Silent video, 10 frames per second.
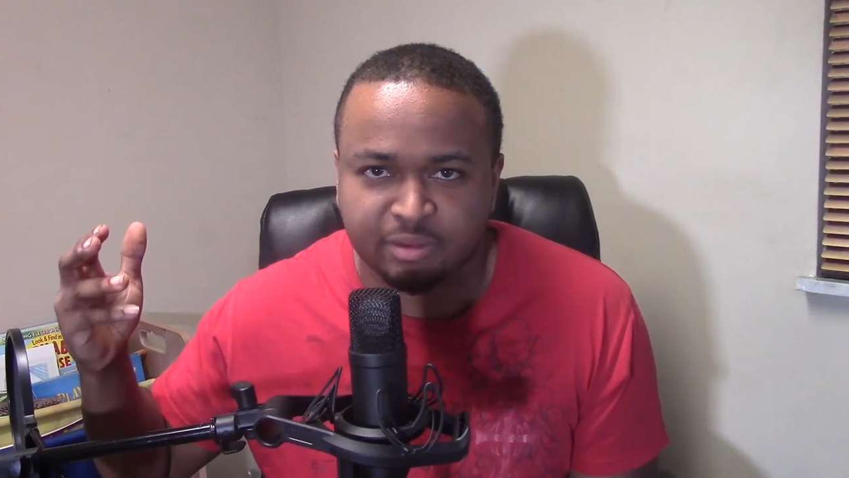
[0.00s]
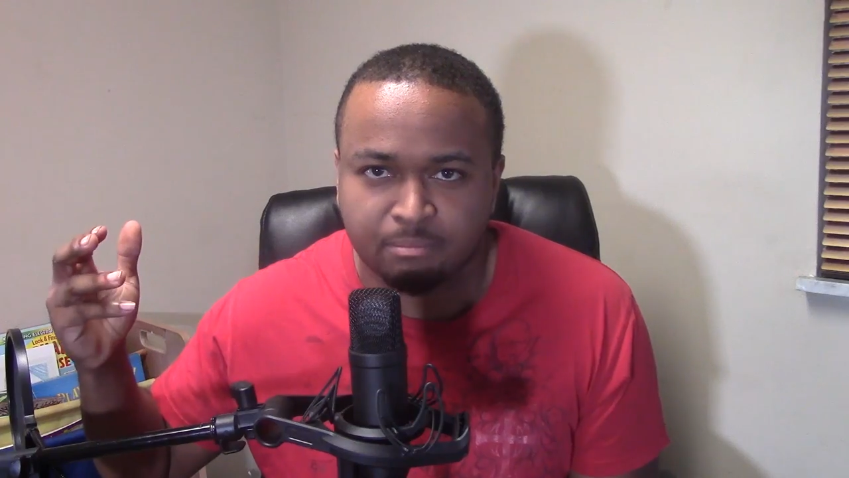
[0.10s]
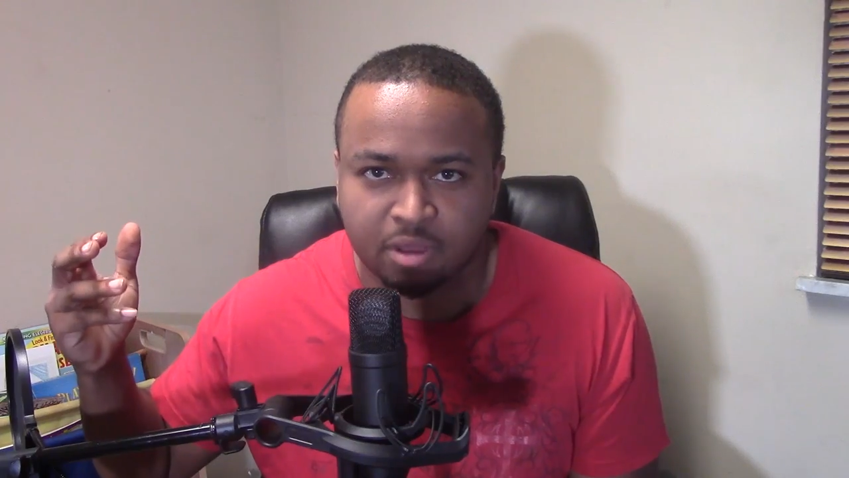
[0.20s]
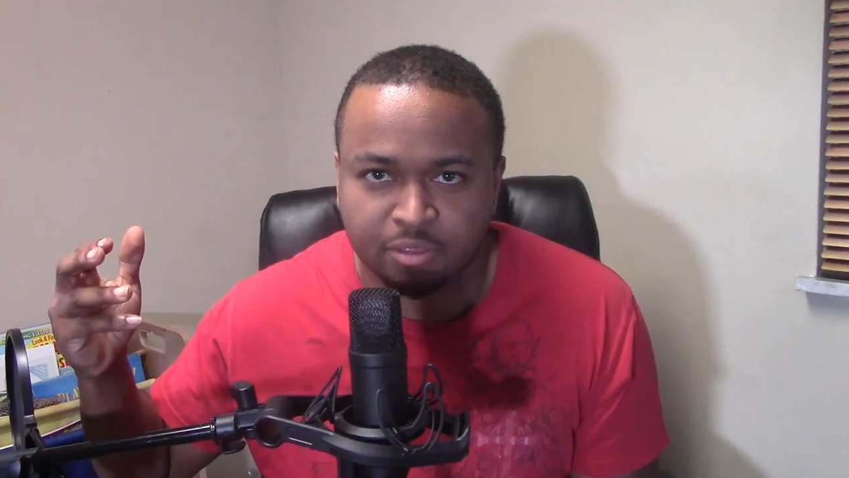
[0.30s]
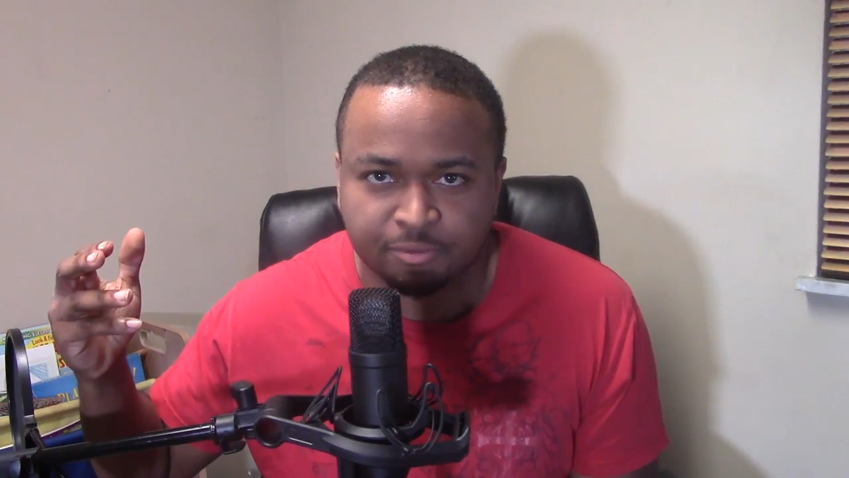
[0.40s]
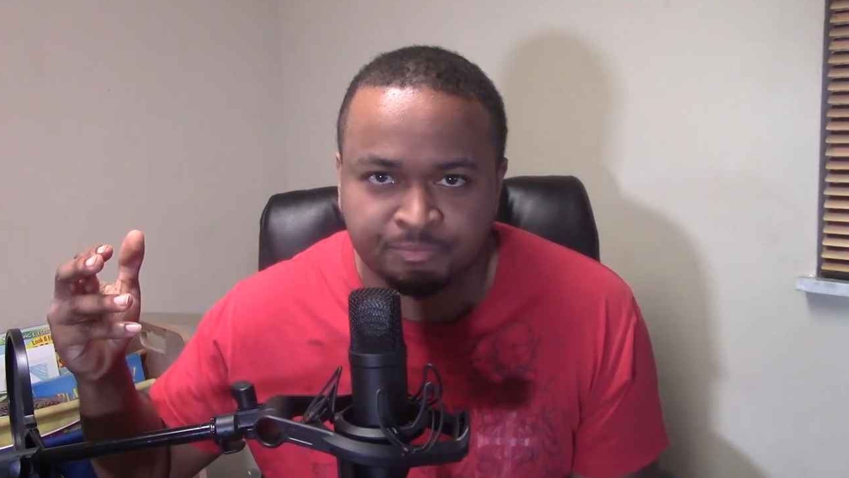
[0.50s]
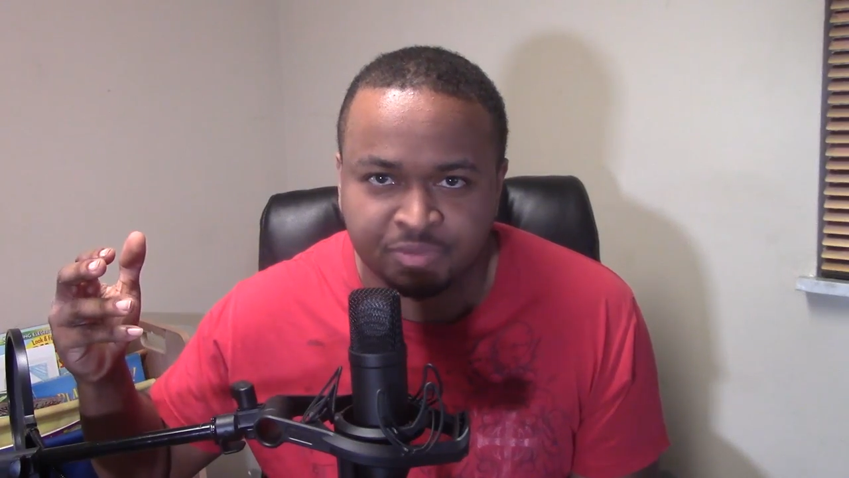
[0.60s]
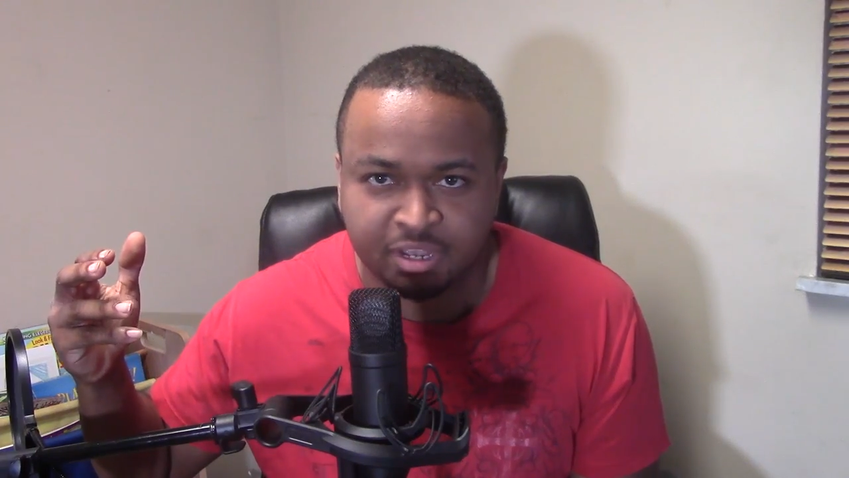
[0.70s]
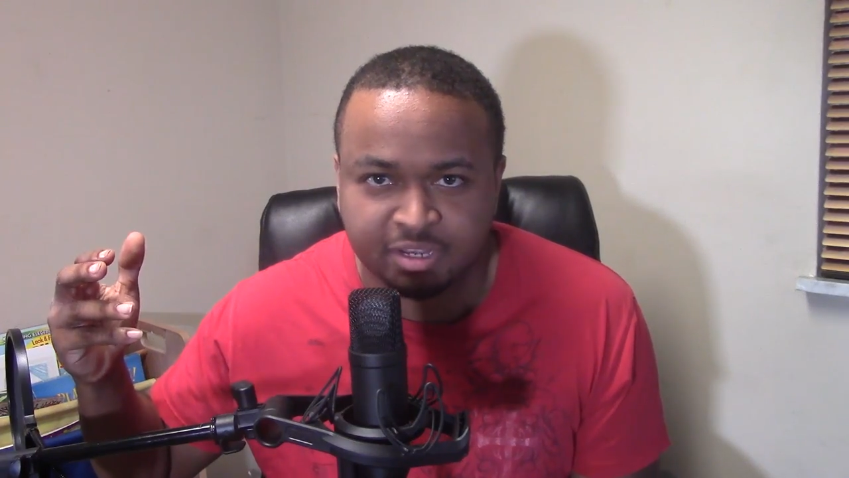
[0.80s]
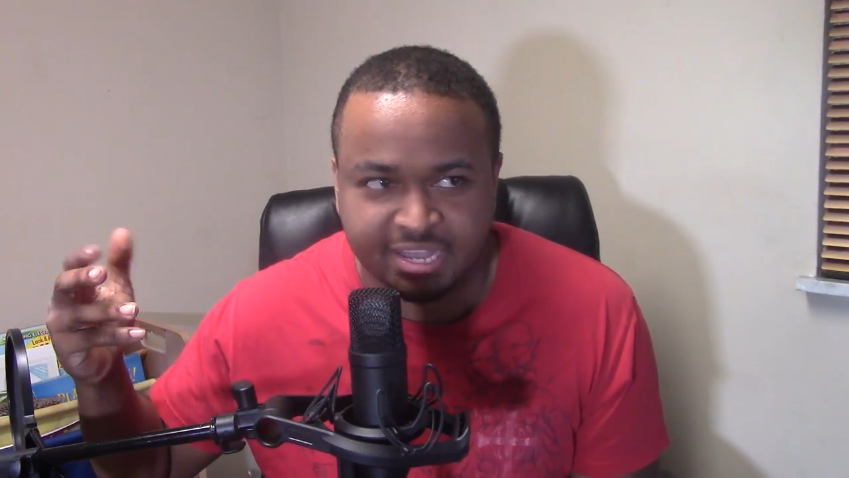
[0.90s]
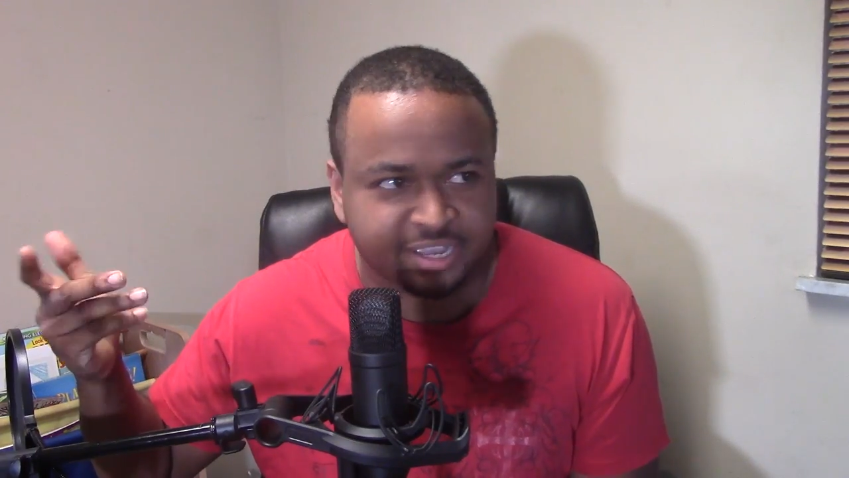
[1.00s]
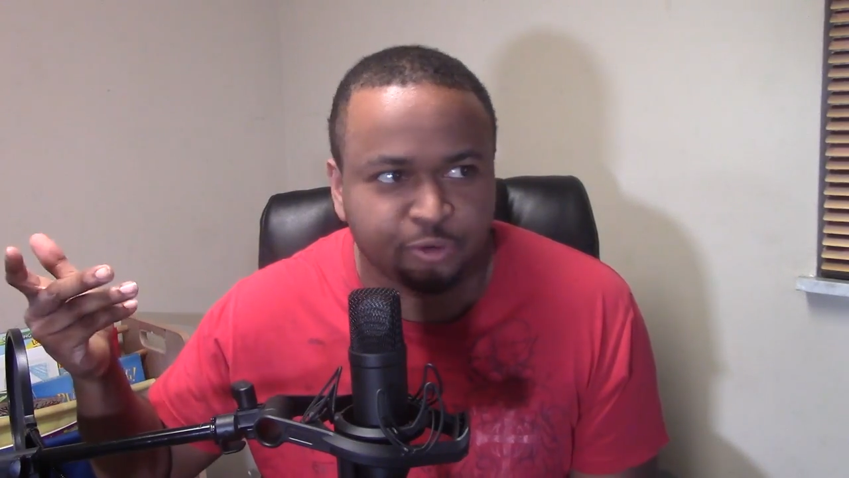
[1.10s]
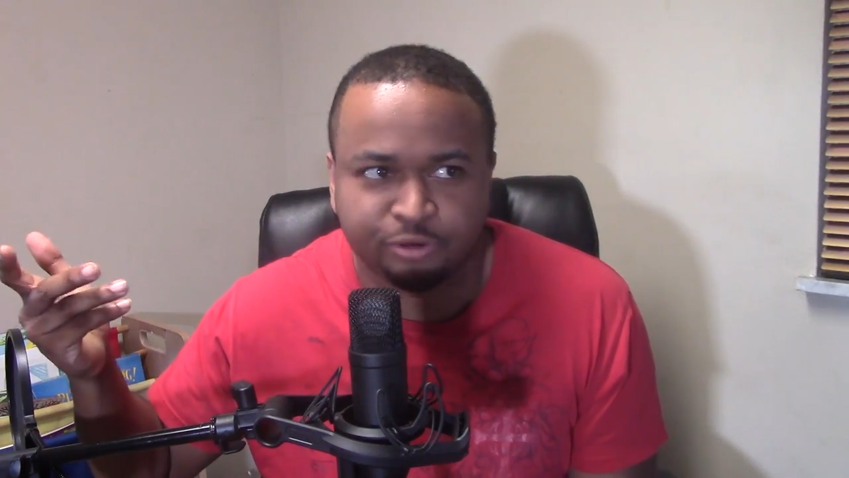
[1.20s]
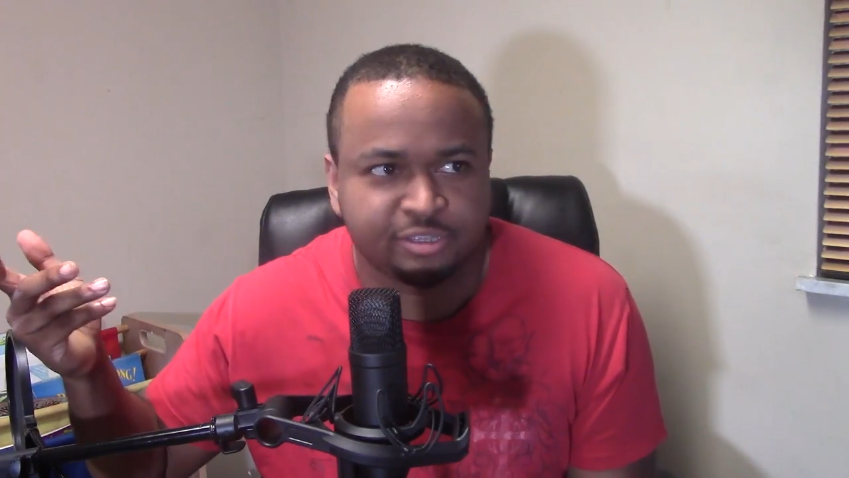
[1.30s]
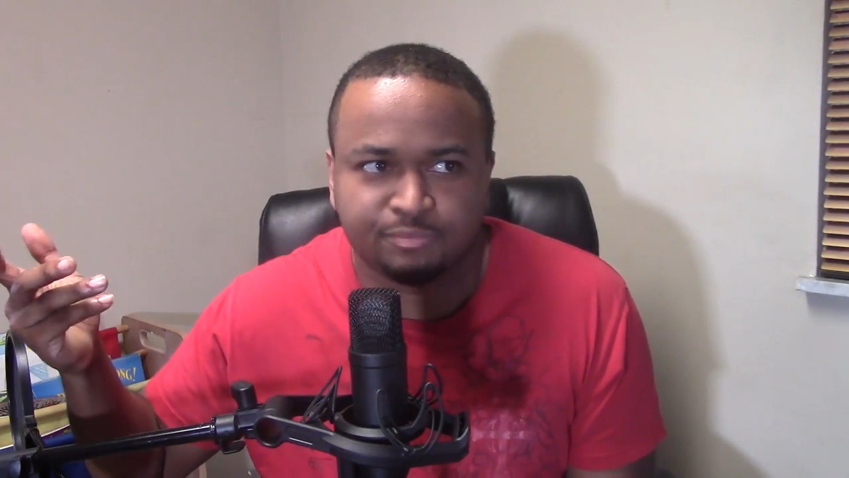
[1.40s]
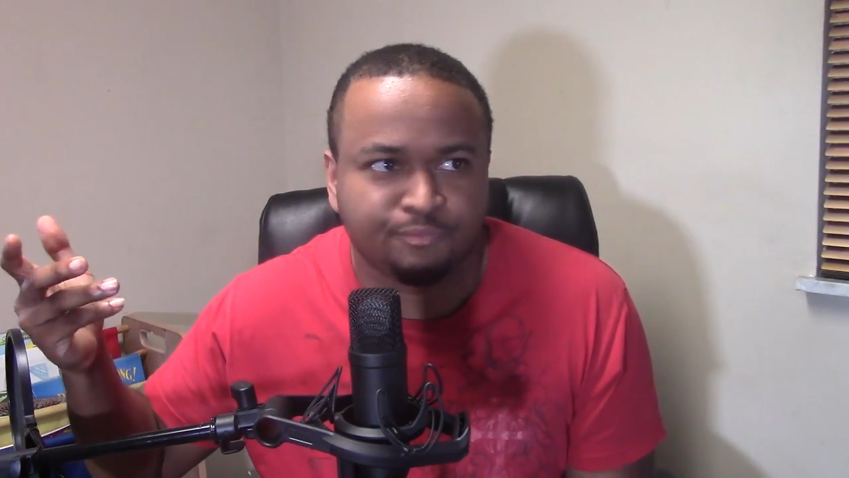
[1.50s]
month because I killed it